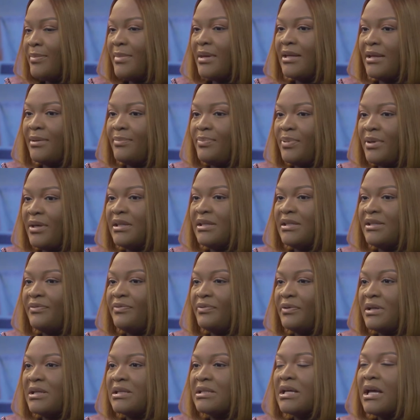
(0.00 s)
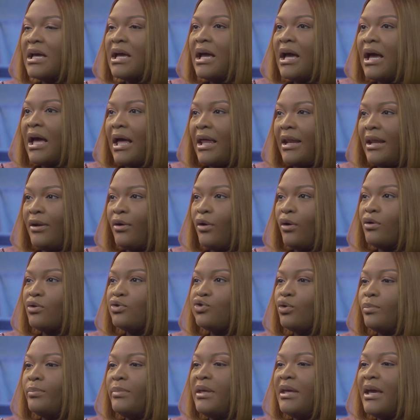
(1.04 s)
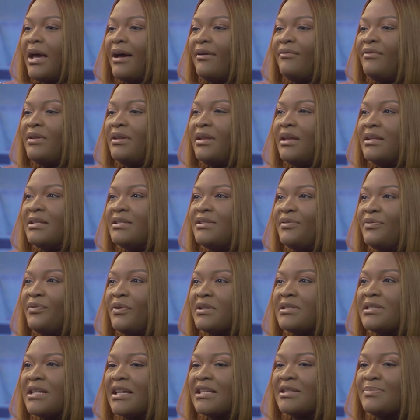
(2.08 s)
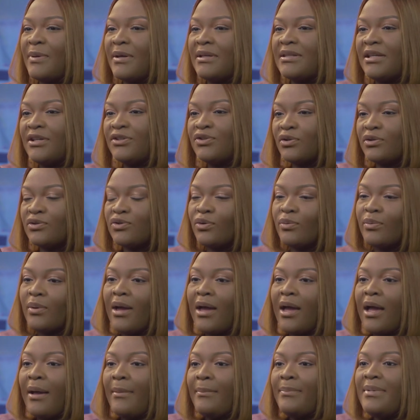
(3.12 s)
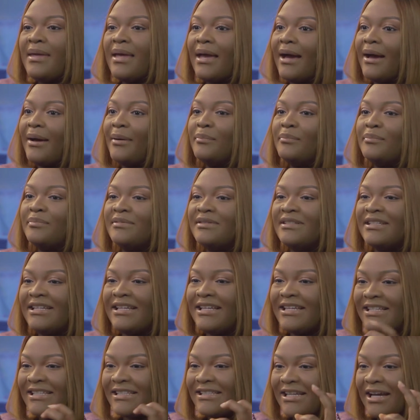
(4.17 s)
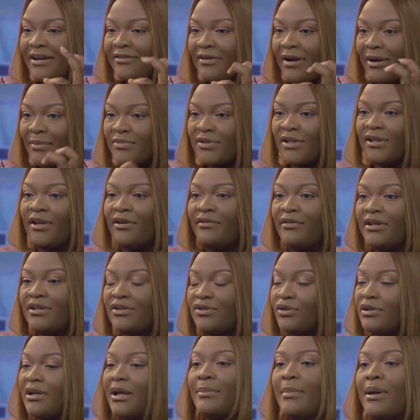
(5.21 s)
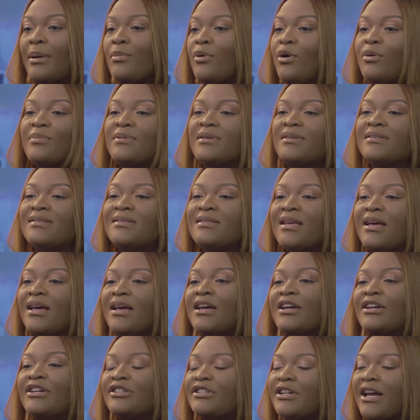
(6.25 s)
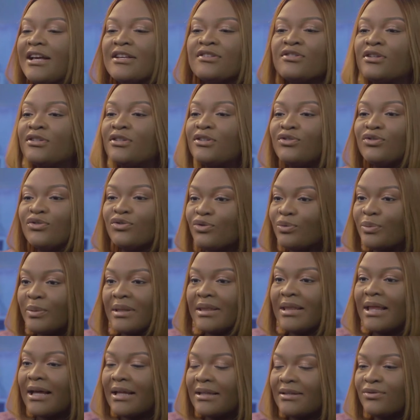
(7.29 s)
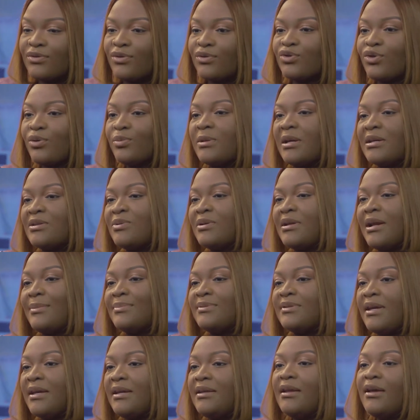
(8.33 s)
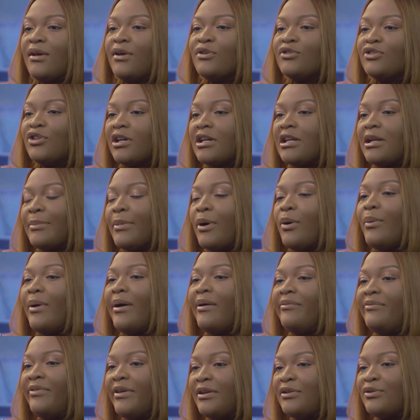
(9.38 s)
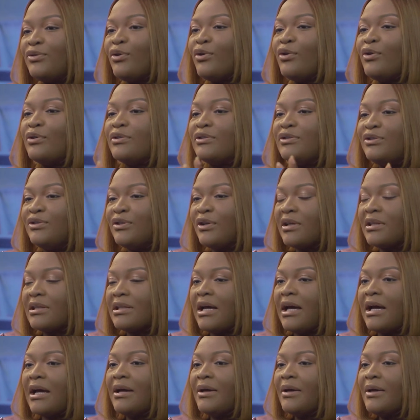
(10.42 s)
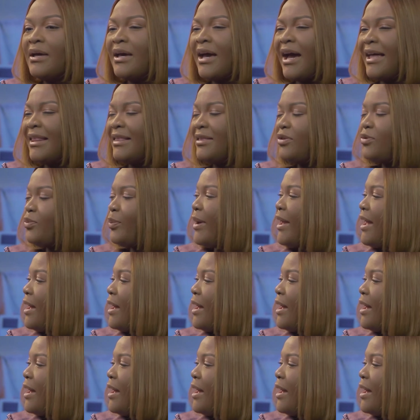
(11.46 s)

made a big difference. And then also me having a different expectation. So me, I'm the Instagram generation, and my mom is, she has nothing to do with that. So sometimes when I'm saying, talking about one vendor or the other, the way